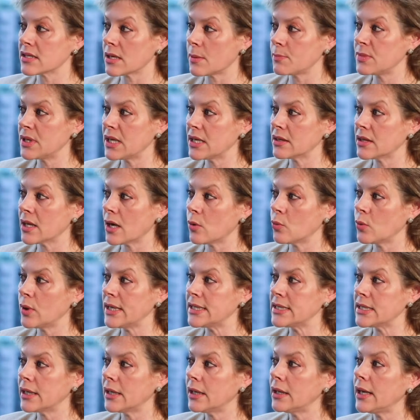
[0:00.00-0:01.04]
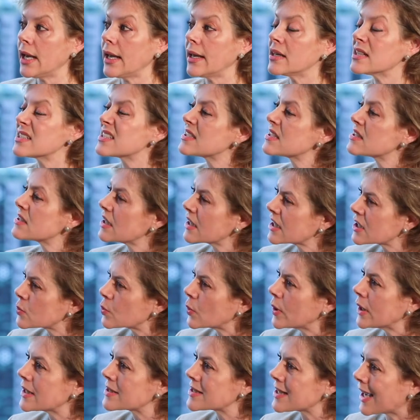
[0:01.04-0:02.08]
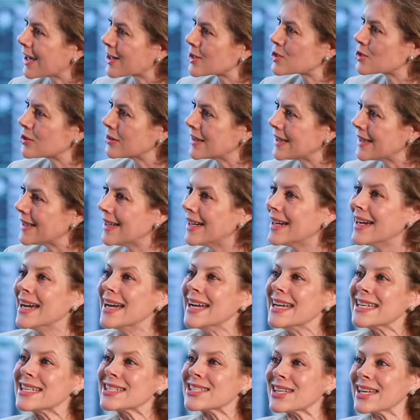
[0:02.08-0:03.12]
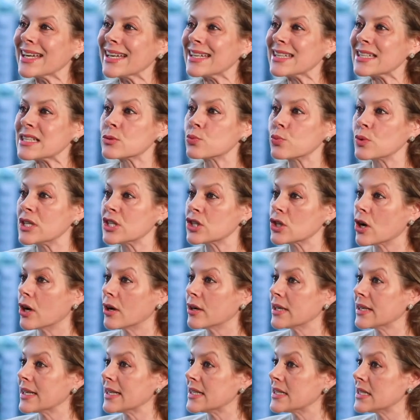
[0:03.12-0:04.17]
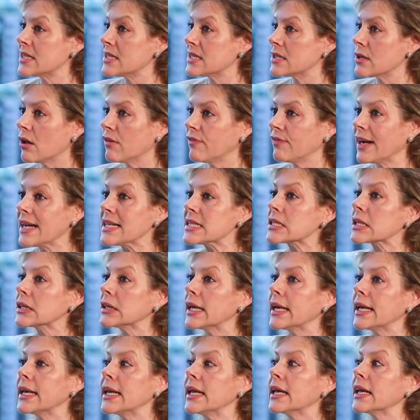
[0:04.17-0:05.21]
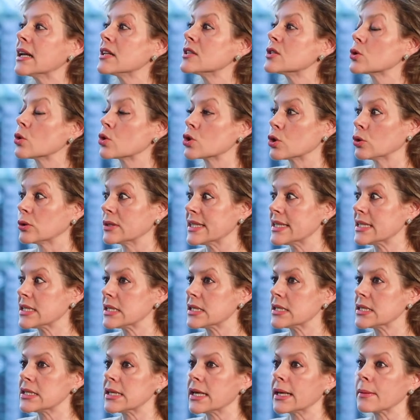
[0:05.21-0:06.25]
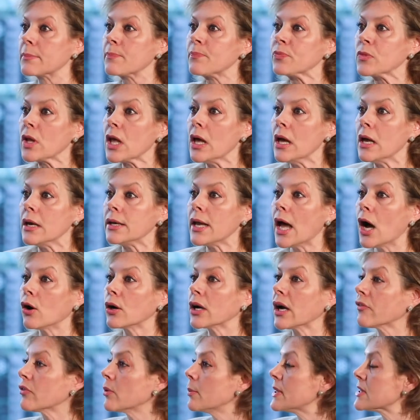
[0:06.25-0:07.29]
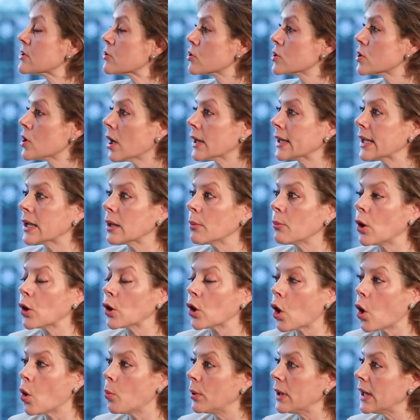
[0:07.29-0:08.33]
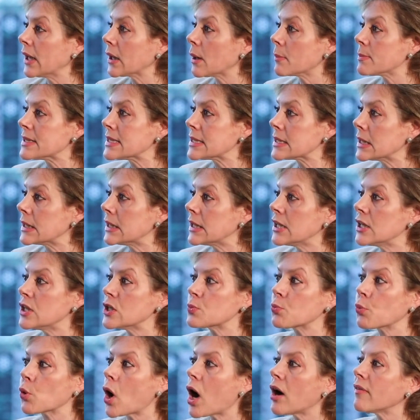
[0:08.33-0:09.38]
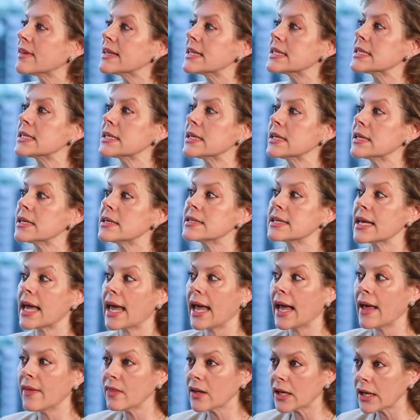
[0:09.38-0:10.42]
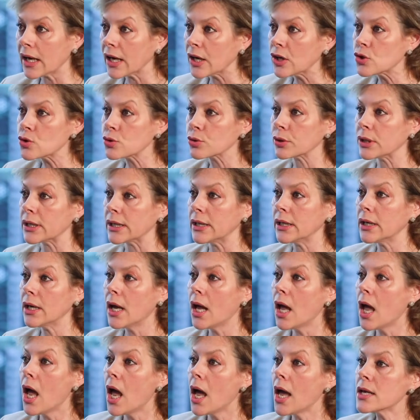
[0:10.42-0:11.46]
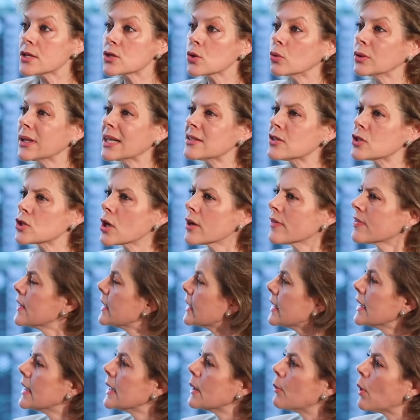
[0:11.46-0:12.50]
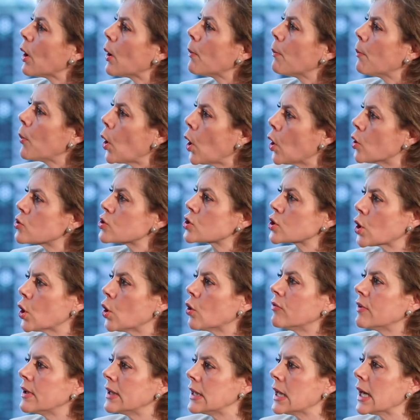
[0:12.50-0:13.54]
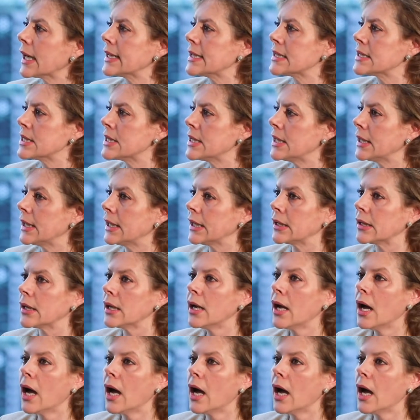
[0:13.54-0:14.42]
update that we did, and it's 6 weeks actually since we started self-isolating and social distancing. Now, governments are talking about opening up cities, provinces, and the country. So let's start thinking about post-COVID-19.